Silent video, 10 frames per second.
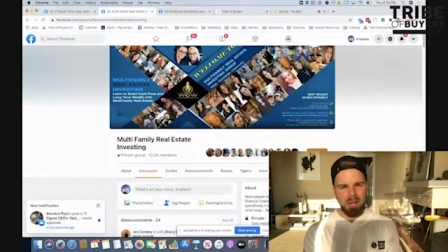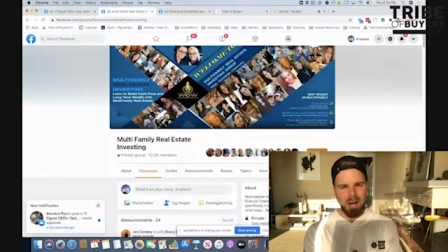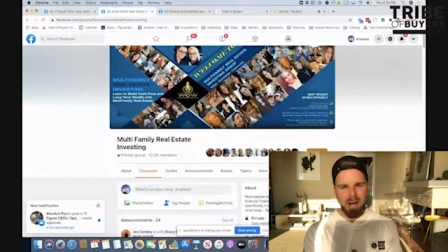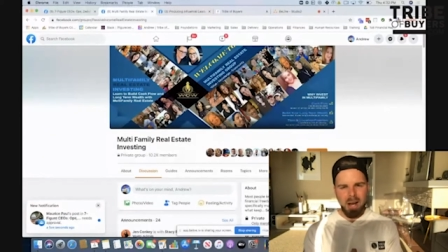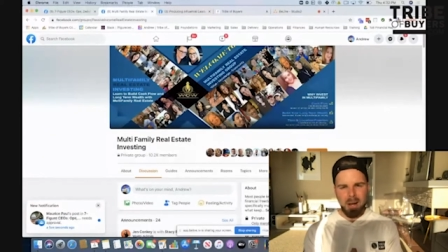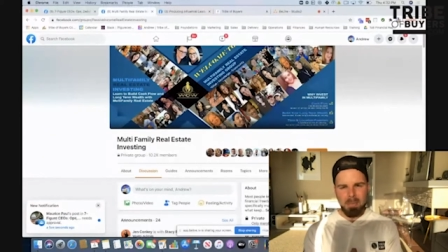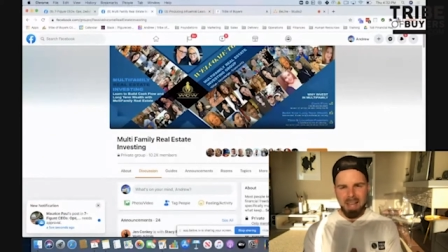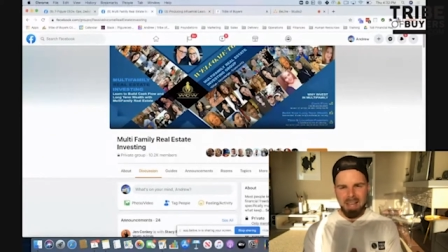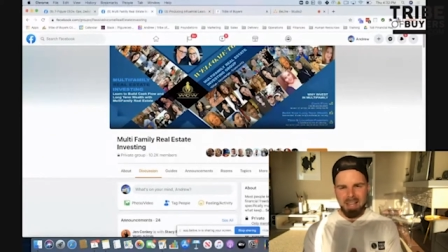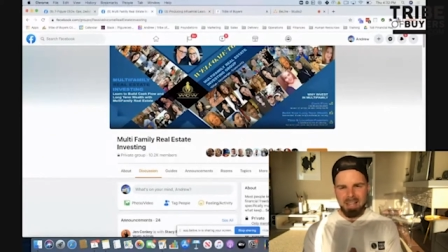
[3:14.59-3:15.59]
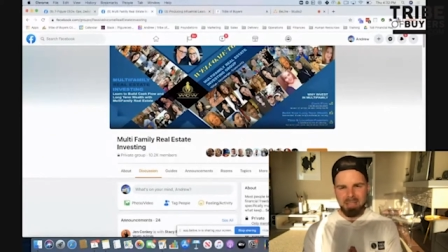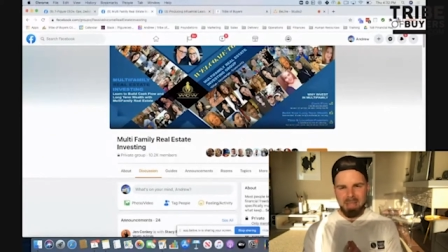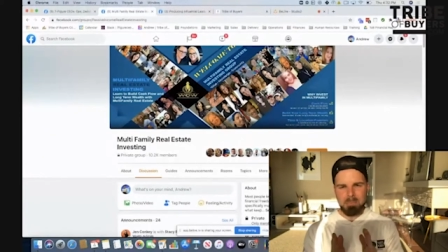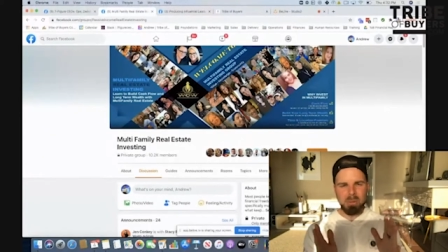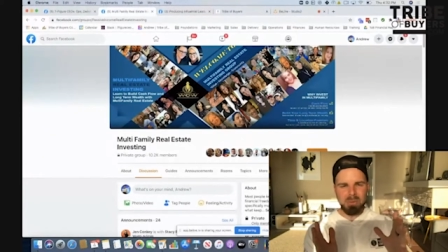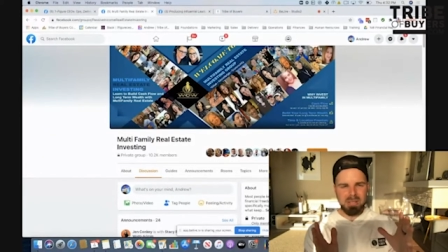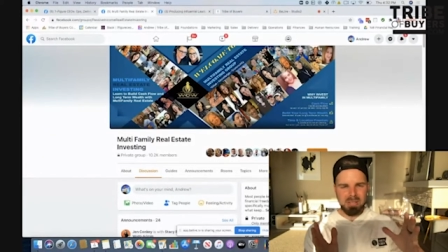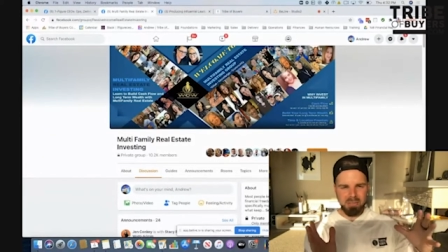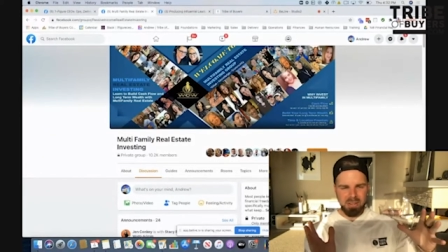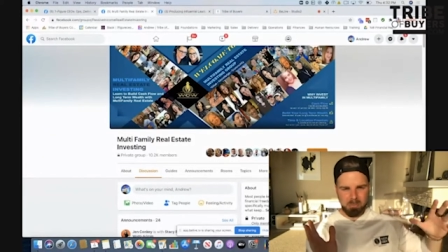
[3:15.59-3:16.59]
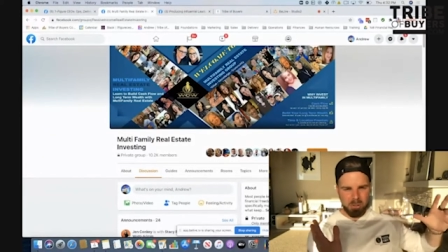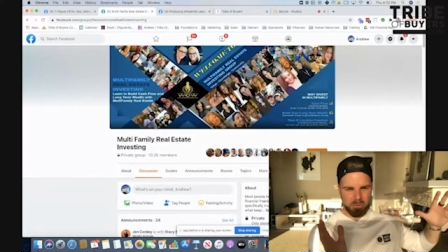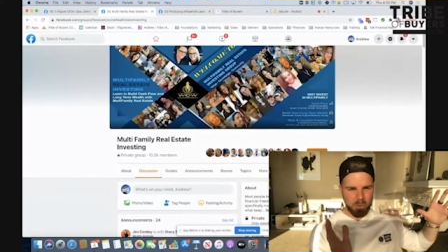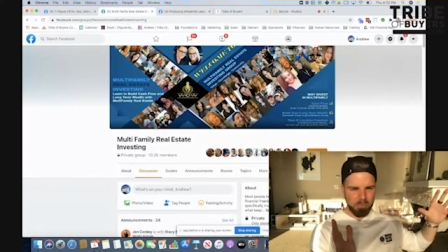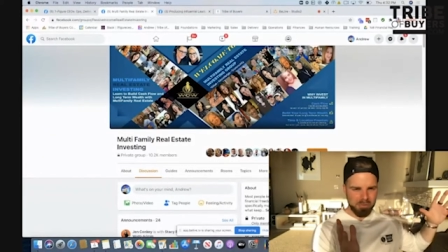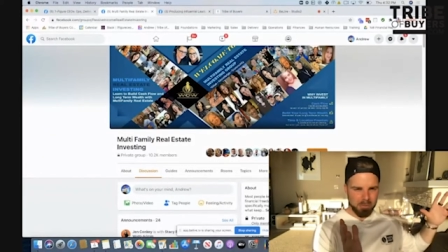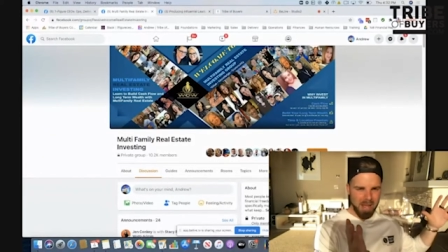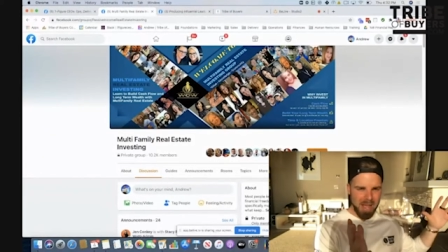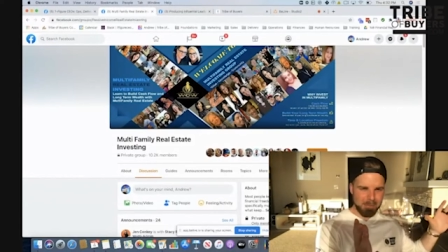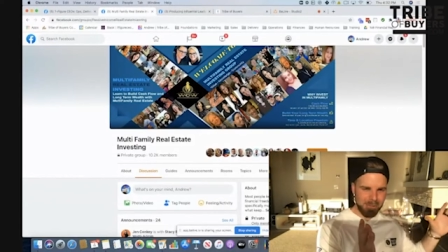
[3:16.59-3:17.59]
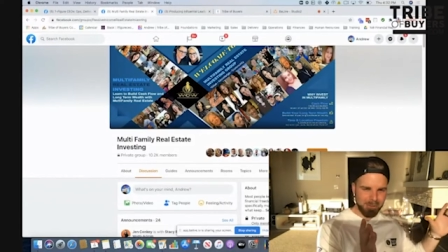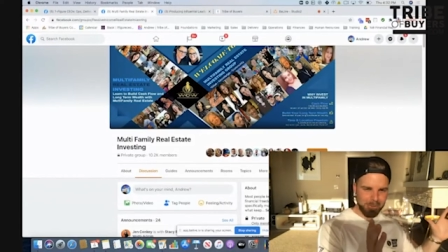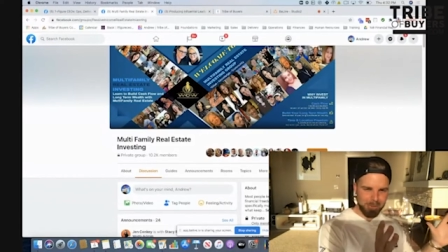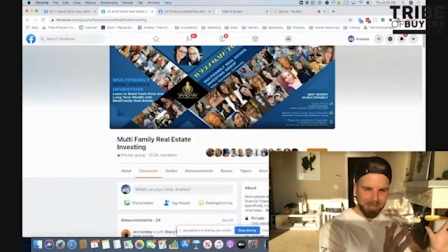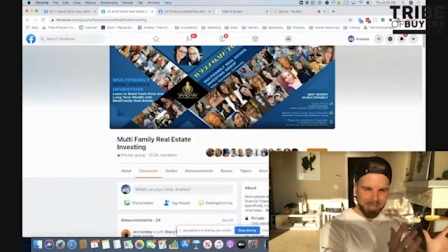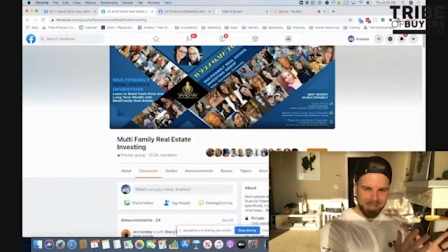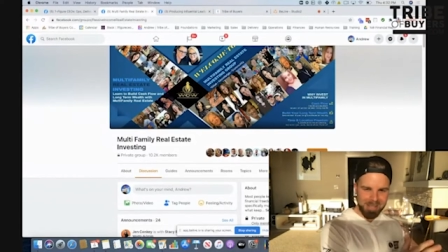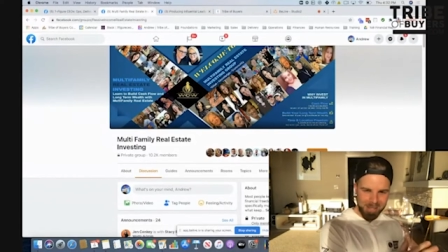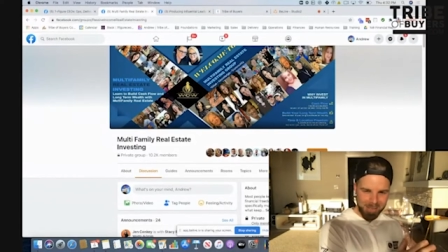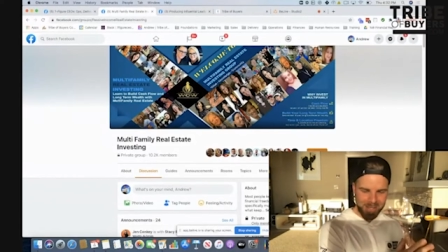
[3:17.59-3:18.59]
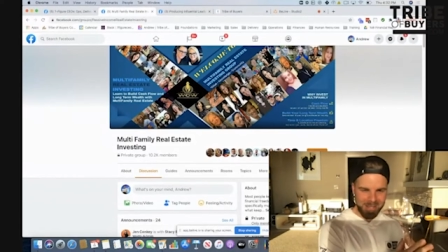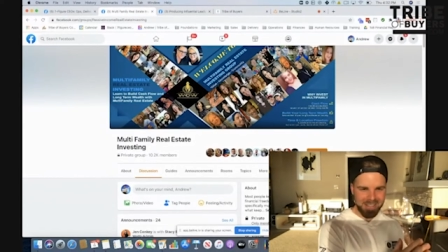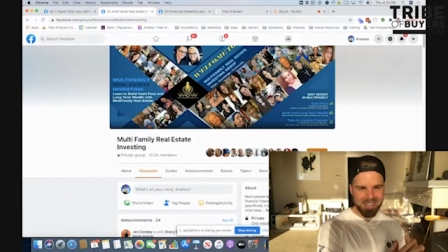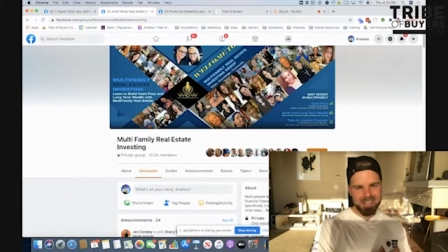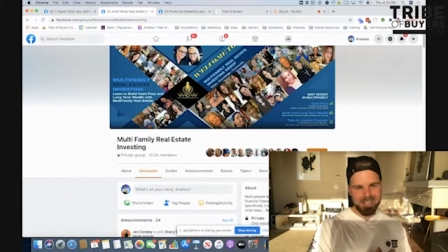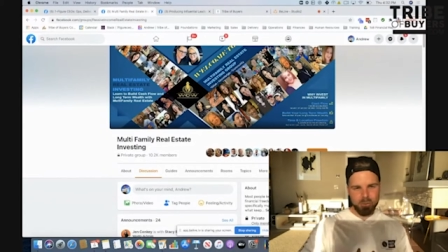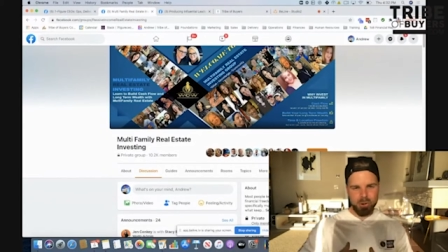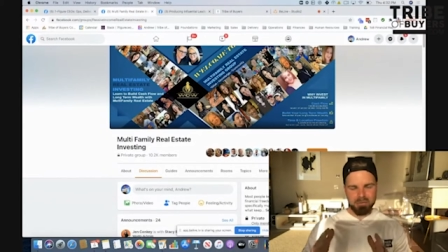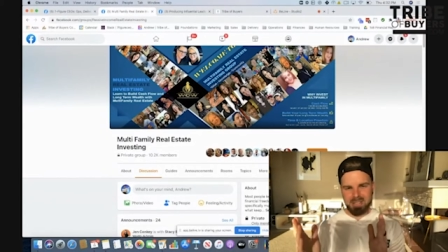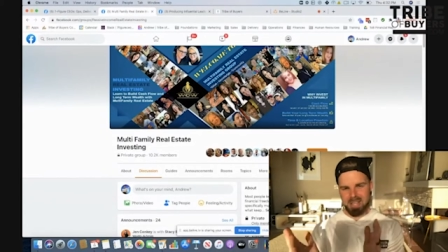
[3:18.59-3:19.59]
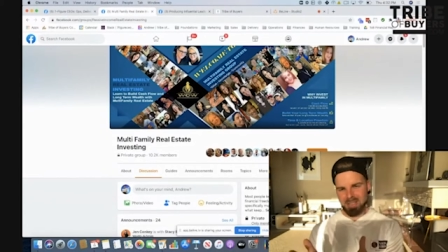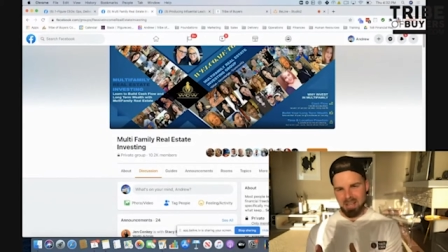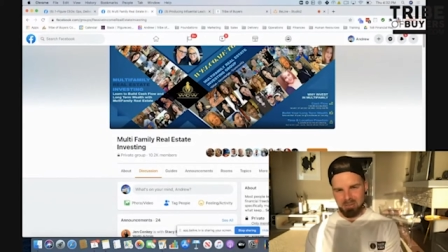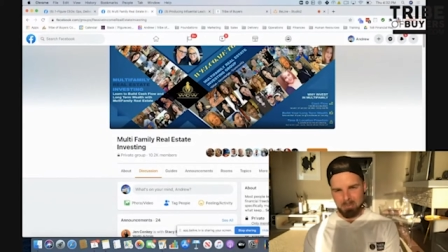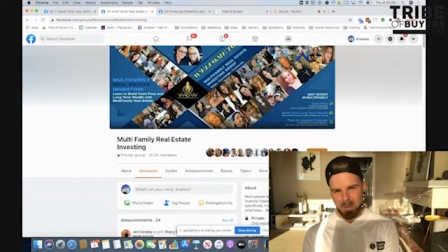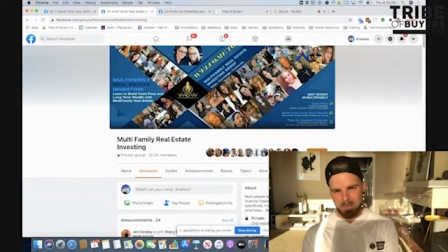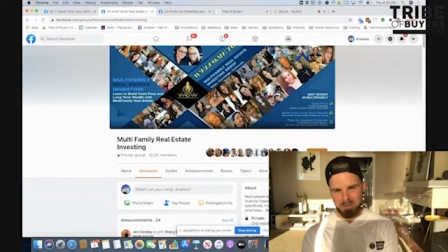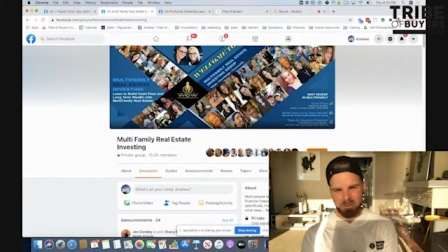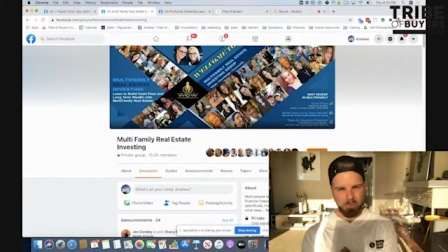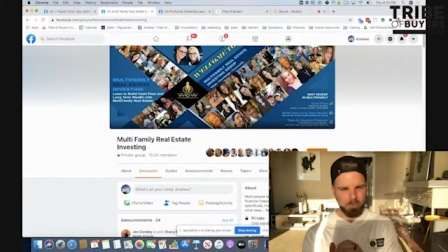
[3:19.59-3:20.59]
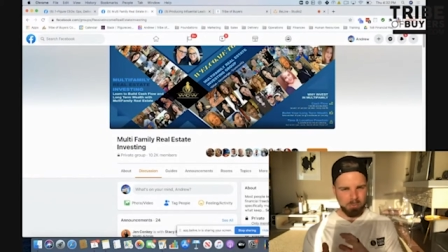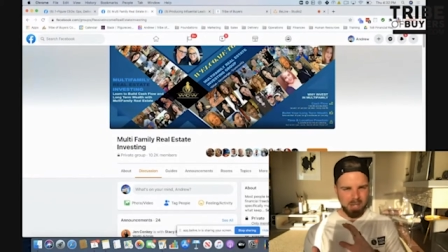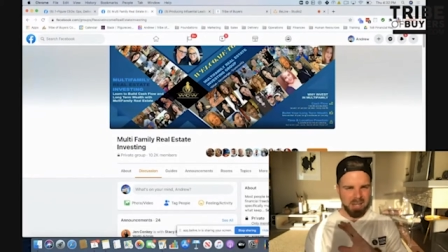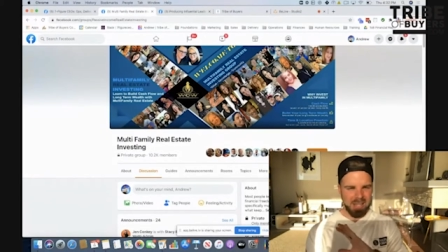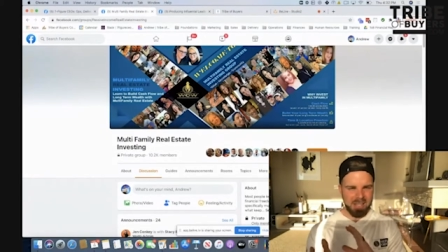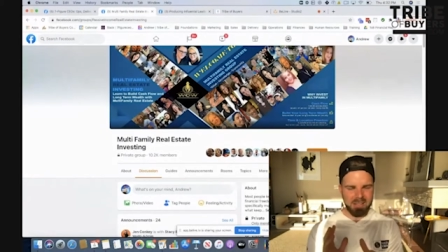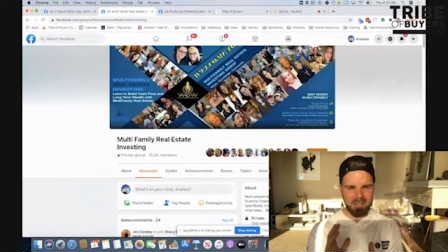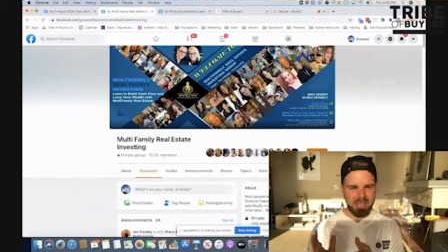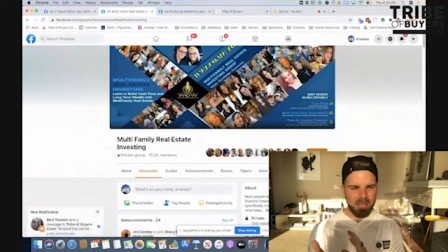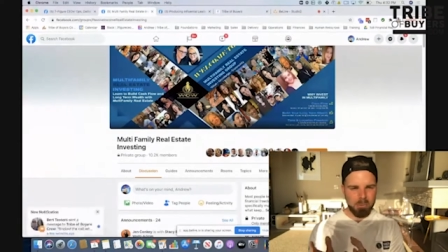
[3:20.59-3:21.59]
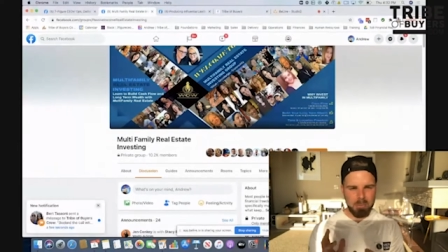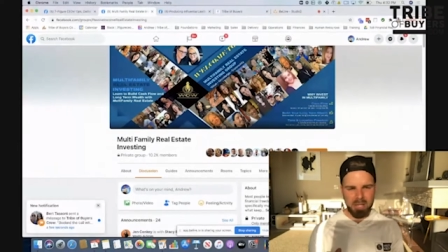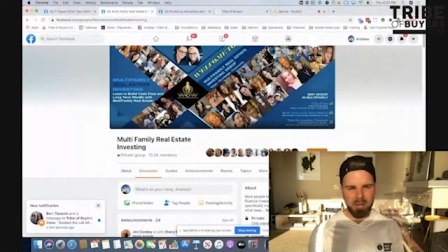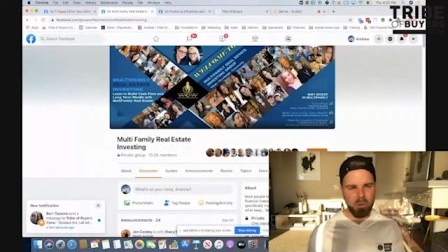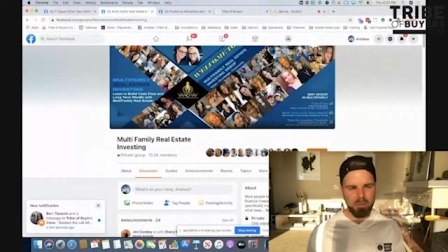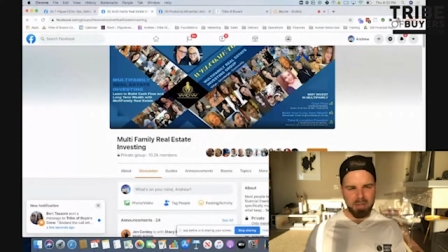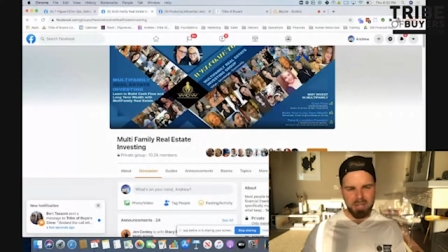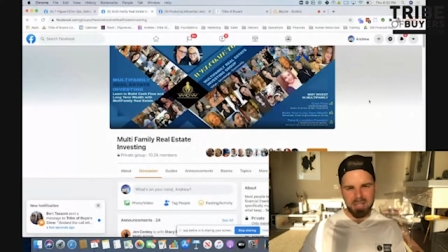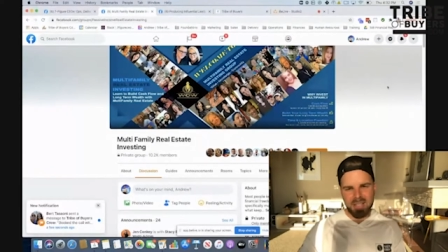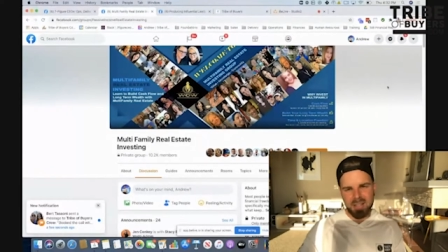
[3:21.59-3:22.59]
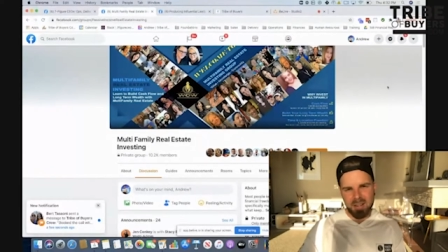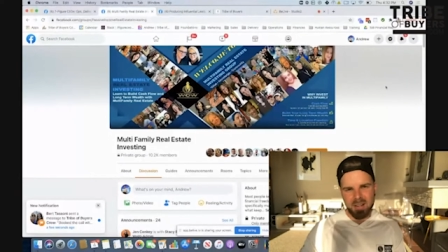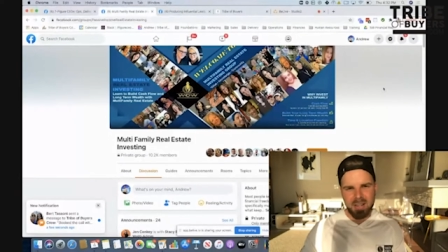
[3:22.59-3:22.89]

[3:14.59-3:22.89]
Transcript: Um, and they built this Facebook group from absolutely nothing to over 10,000 members uh, in a little bit over a year.